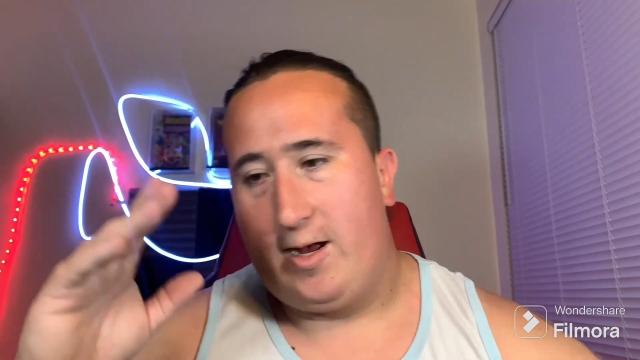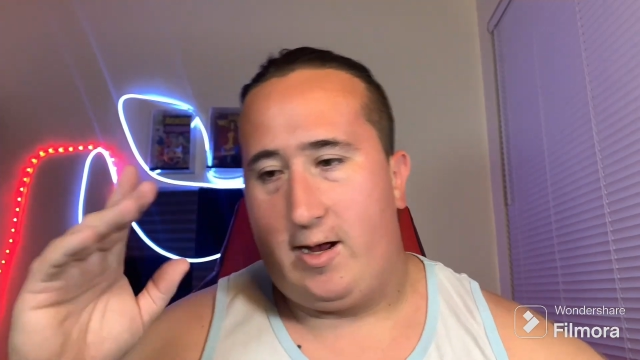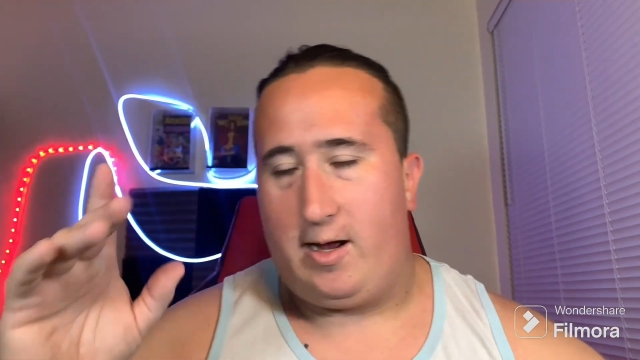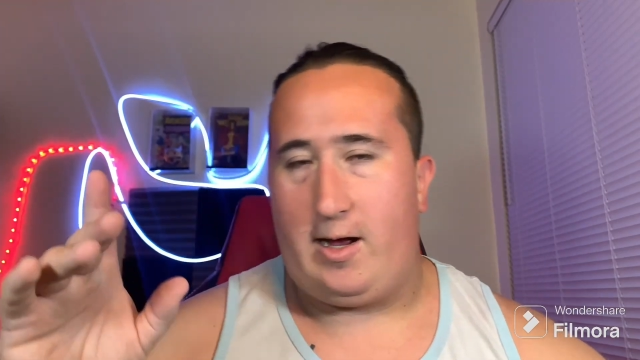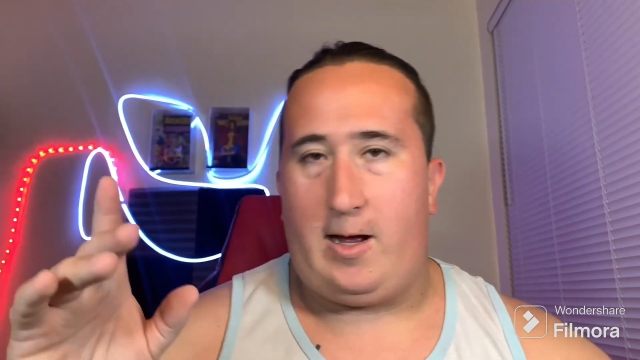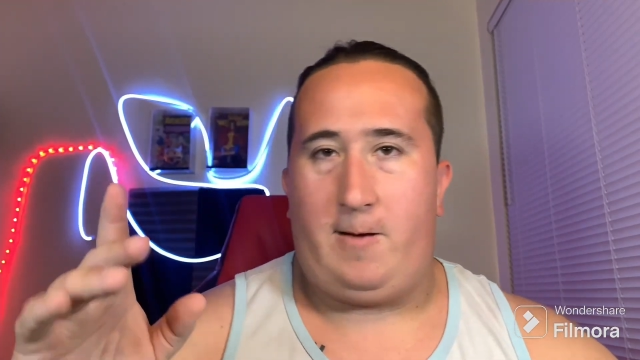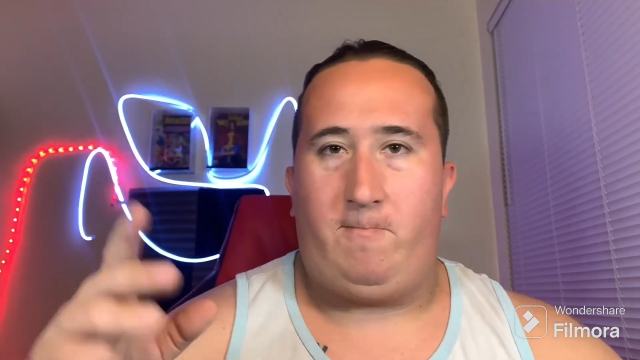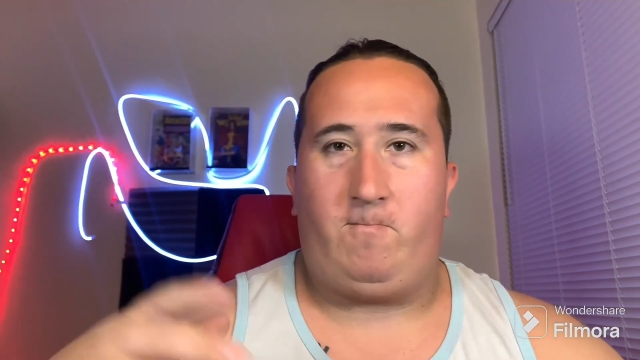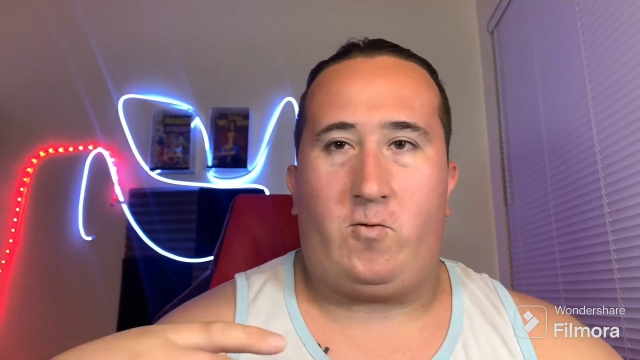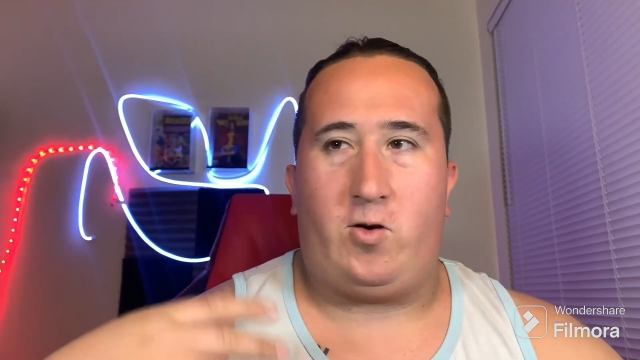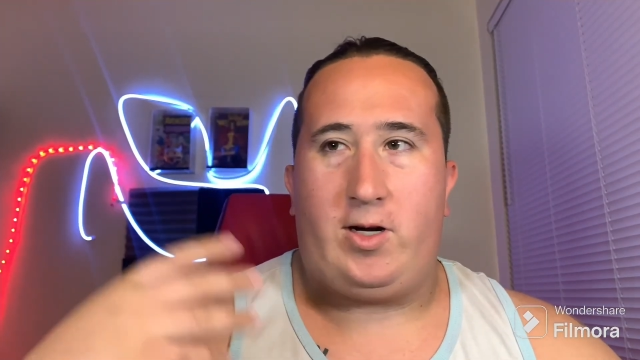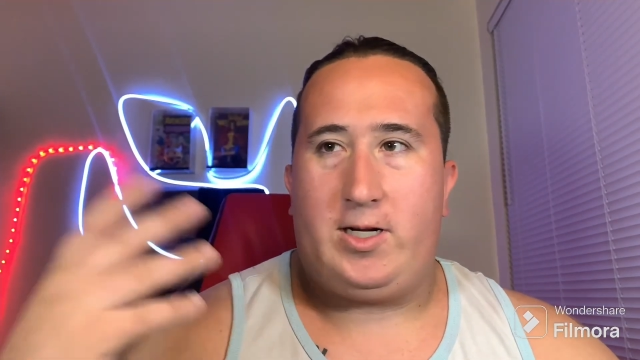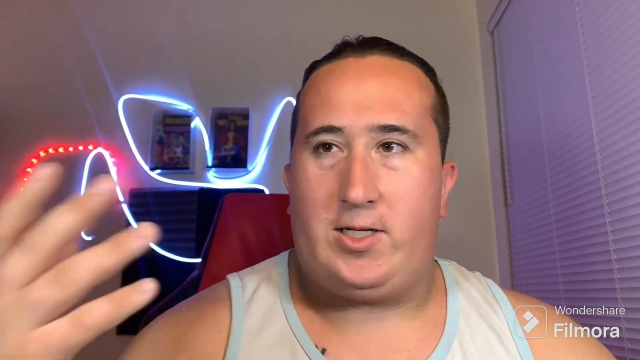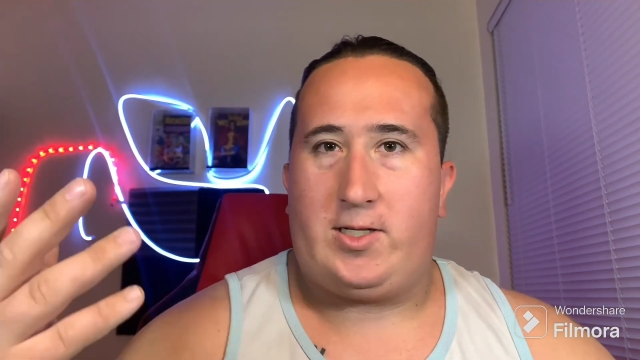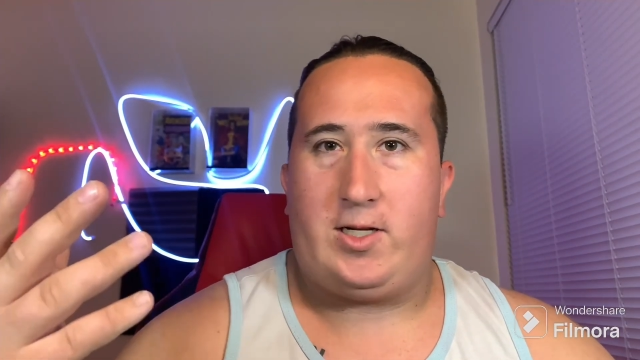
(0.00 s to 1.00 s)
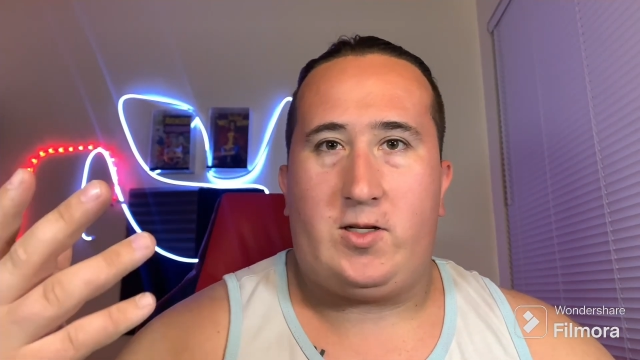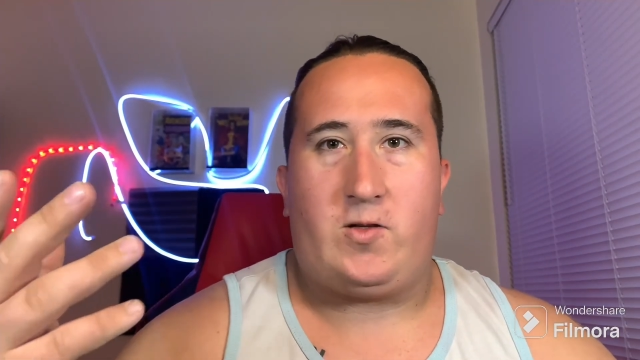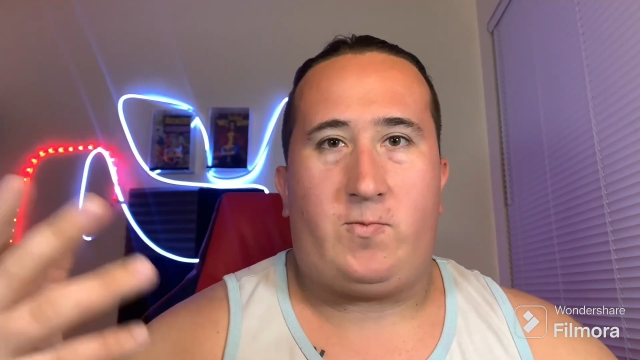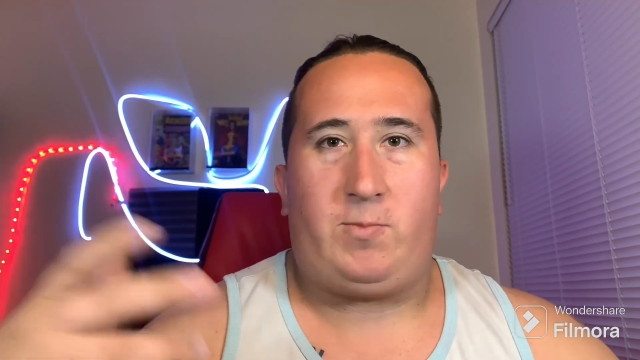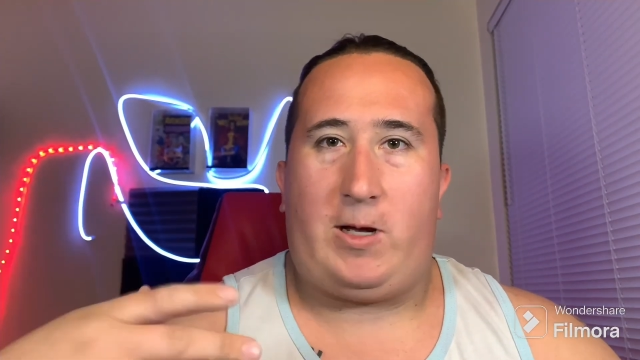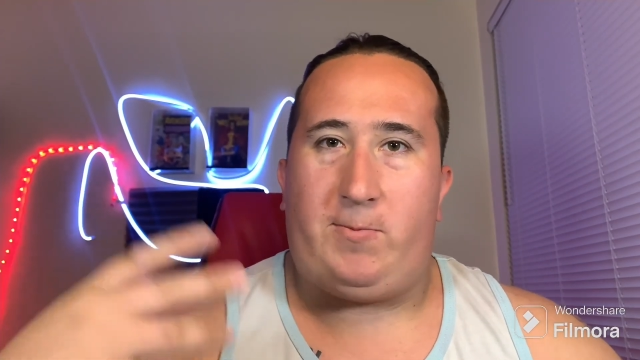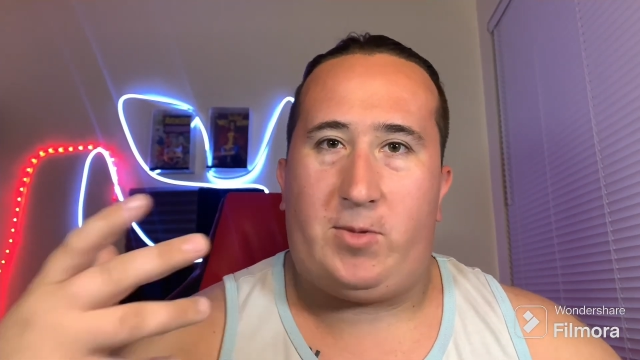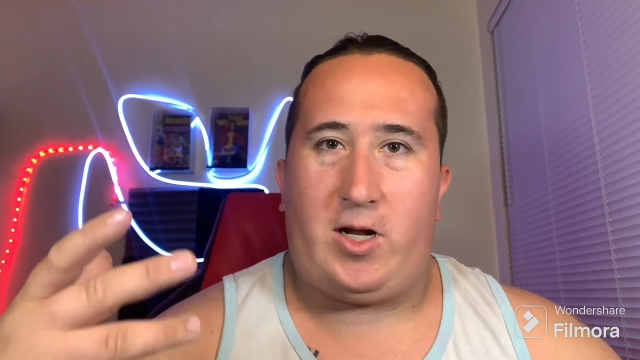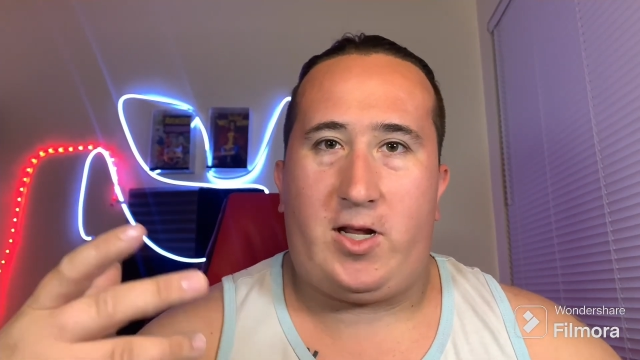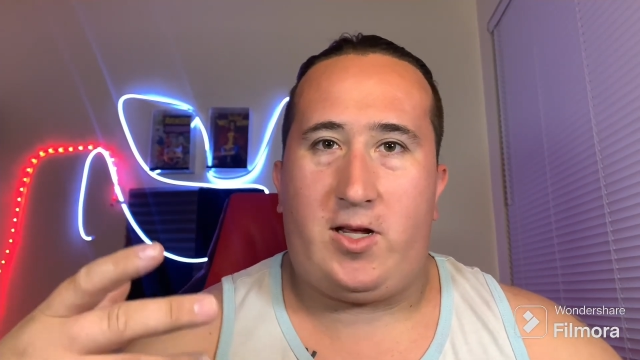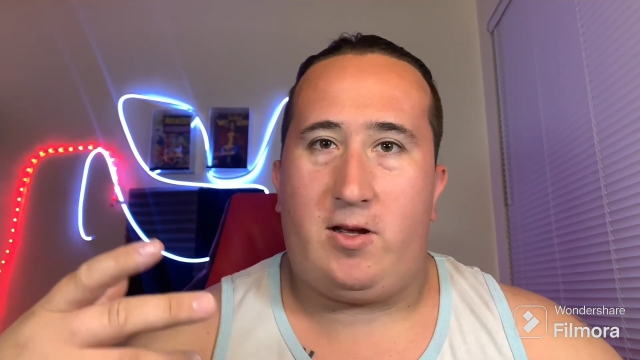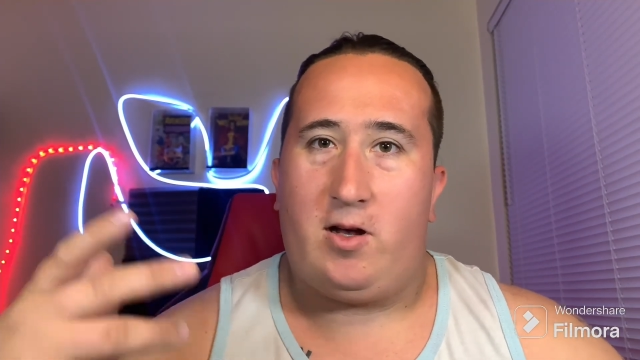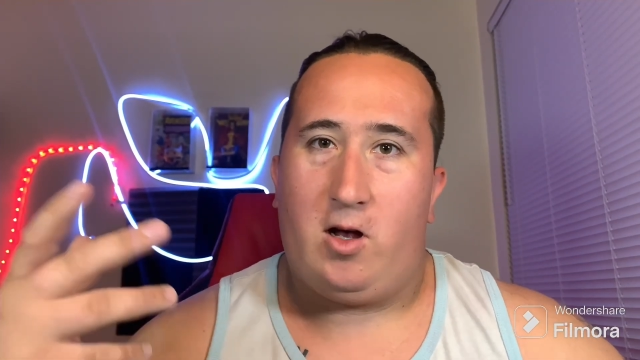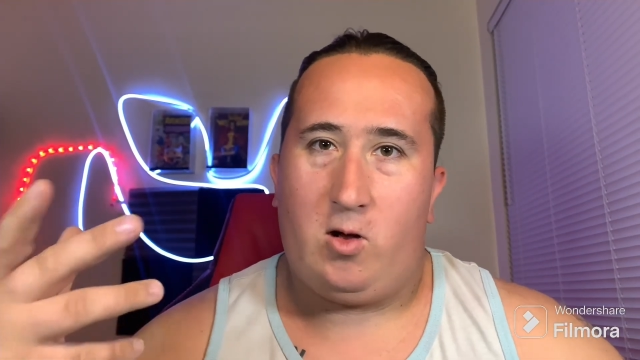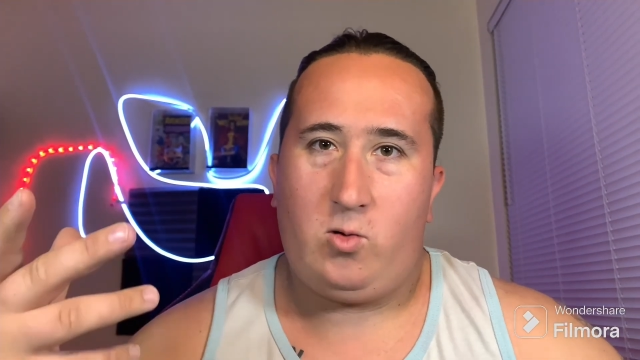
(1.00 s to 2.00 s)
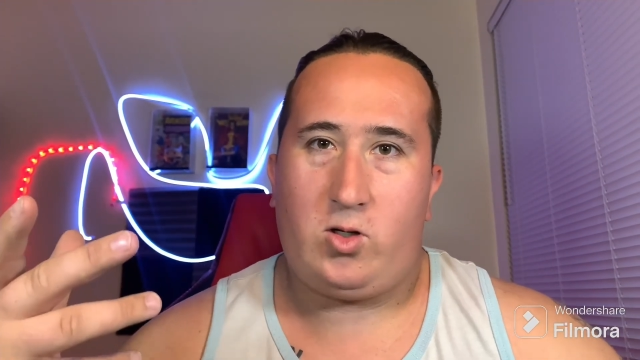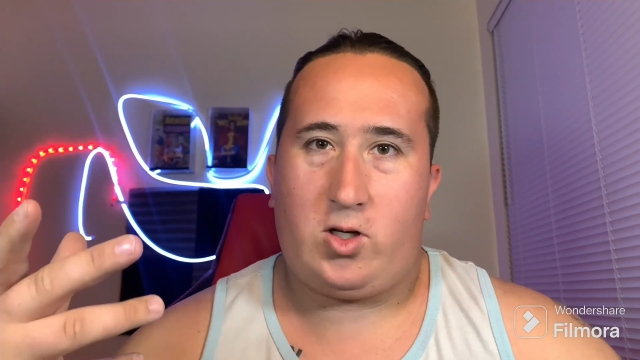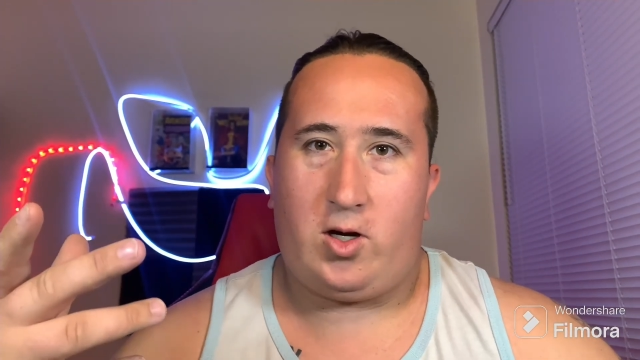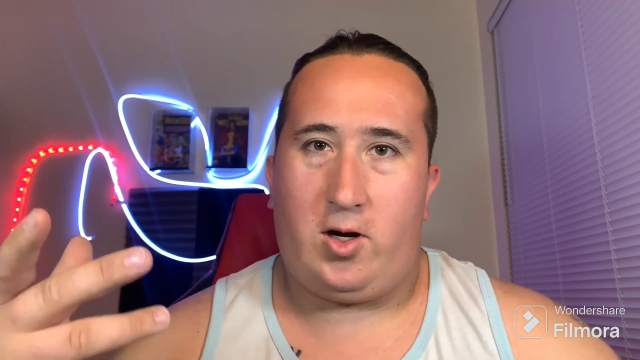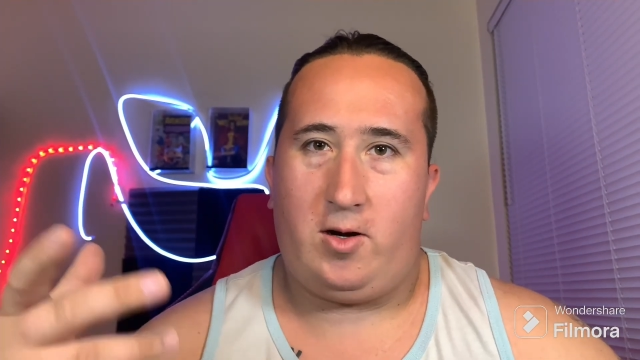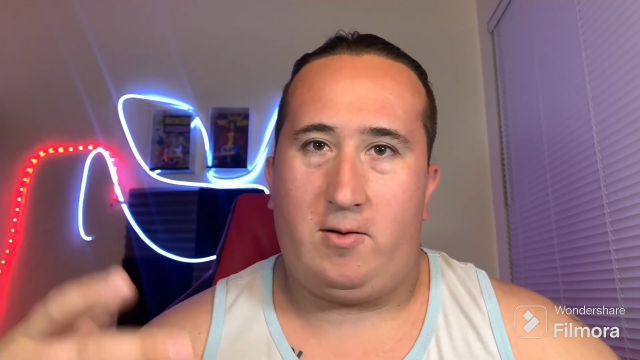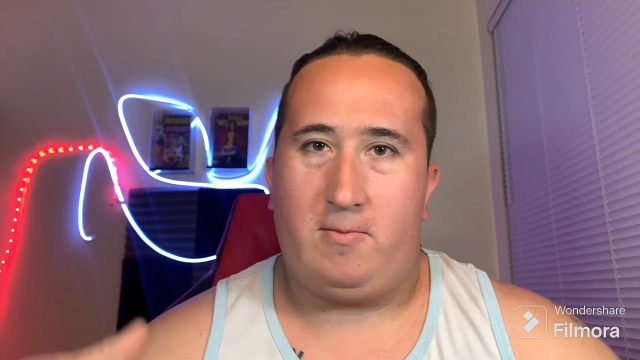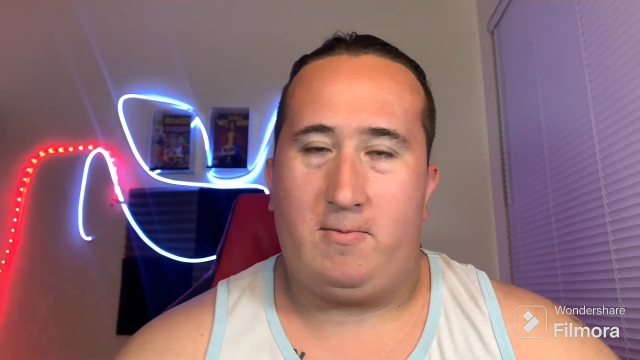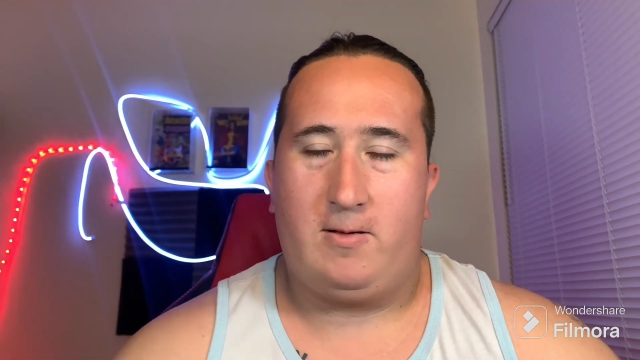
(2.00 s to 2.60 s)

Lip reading: For instance, my buddy Hoser.